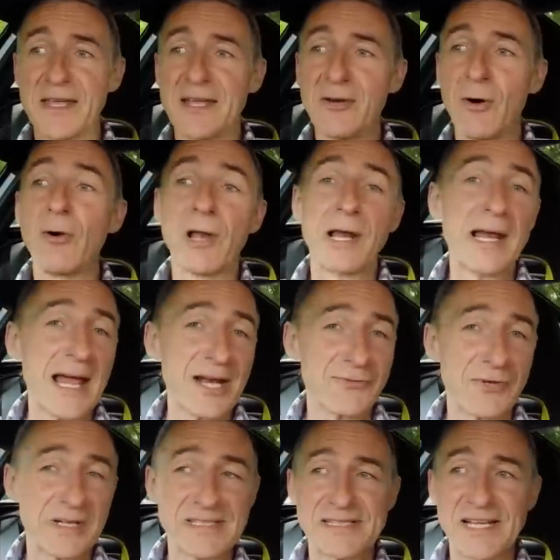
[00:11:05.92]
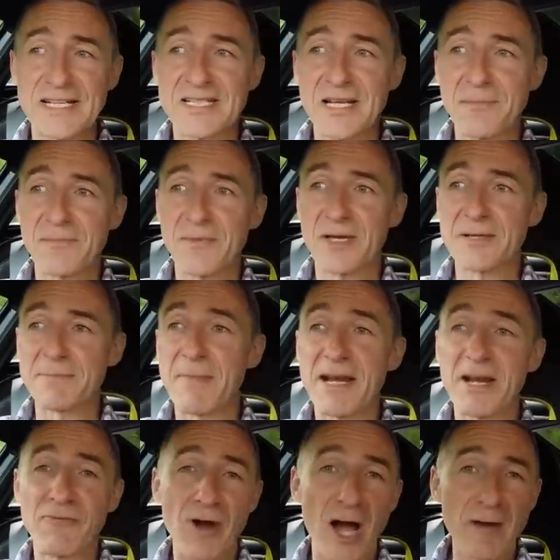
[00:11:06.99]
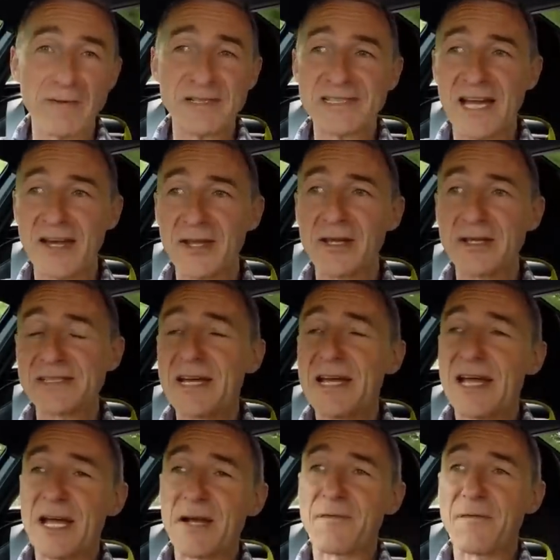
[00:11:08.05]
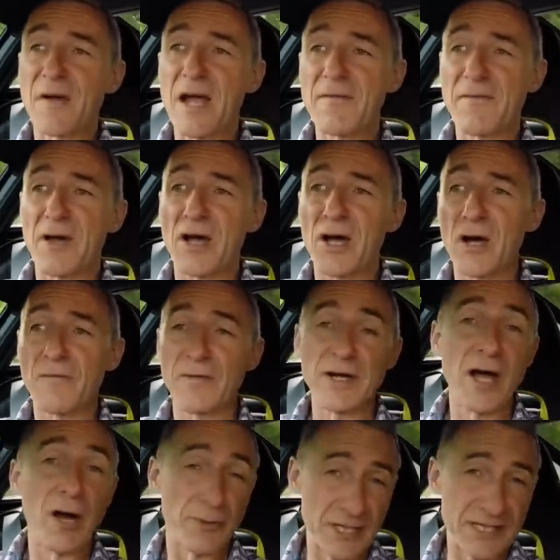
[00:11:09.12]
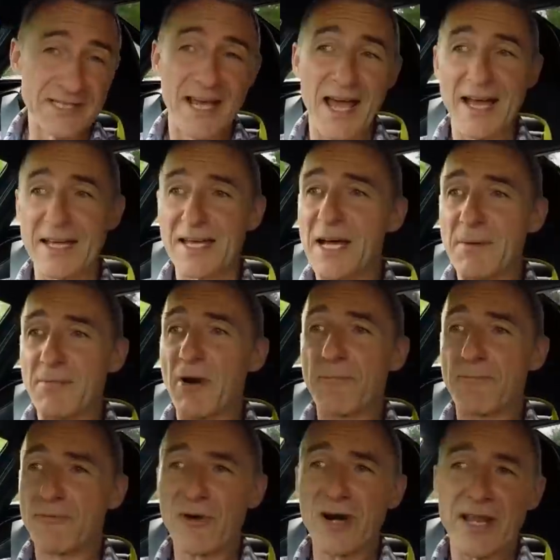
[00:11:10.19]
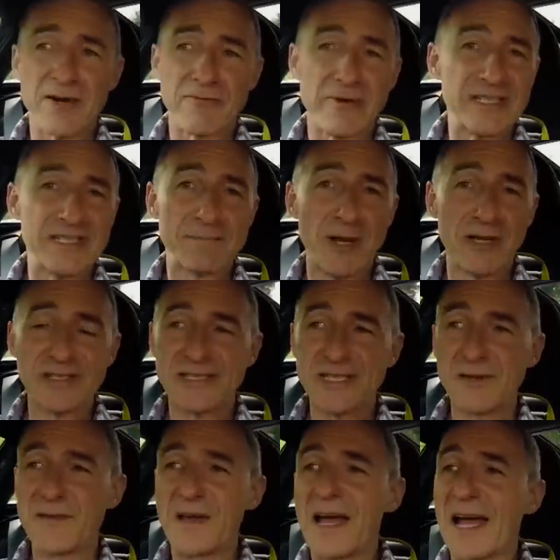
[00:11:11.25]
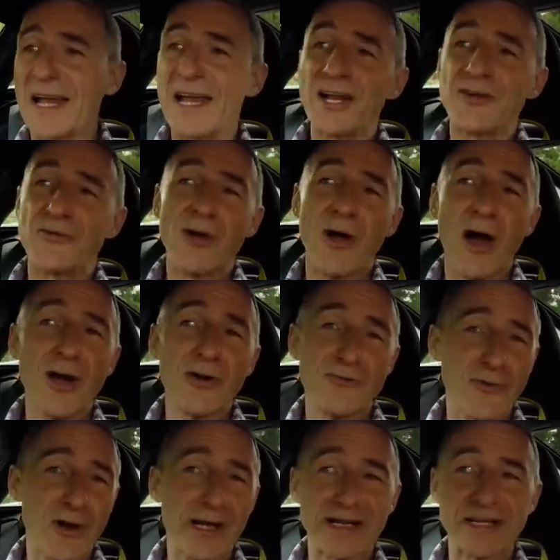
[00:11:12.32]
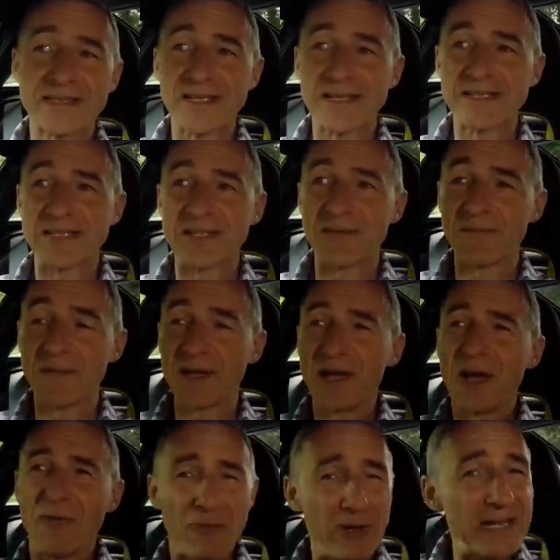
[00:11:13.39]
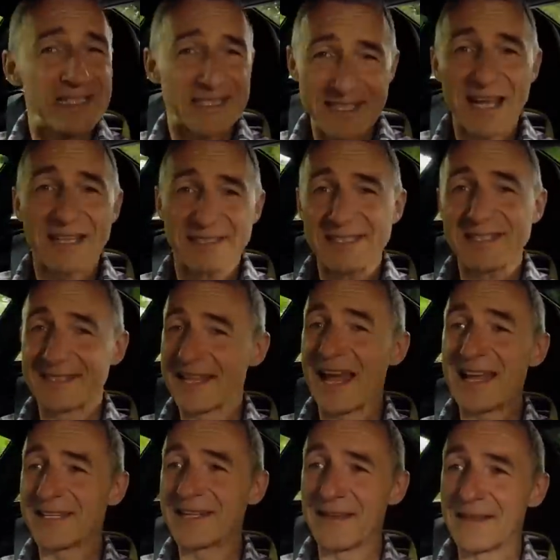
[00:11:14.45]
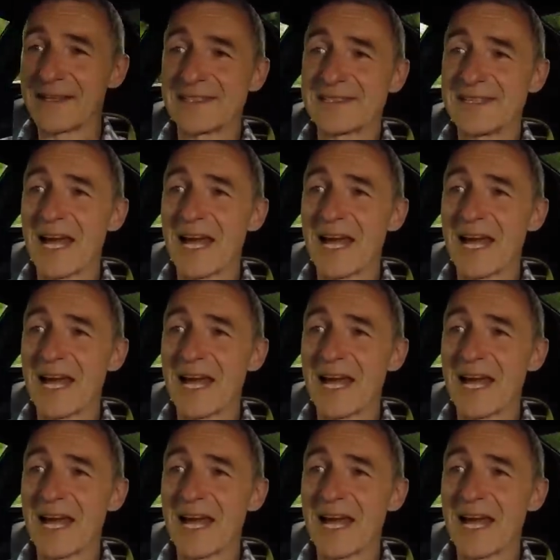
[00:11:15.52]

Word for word: the all-electric setup that many rivals now use in favour of an older tech but brilliant responsive electro-hydraulic system that really sets a standard in this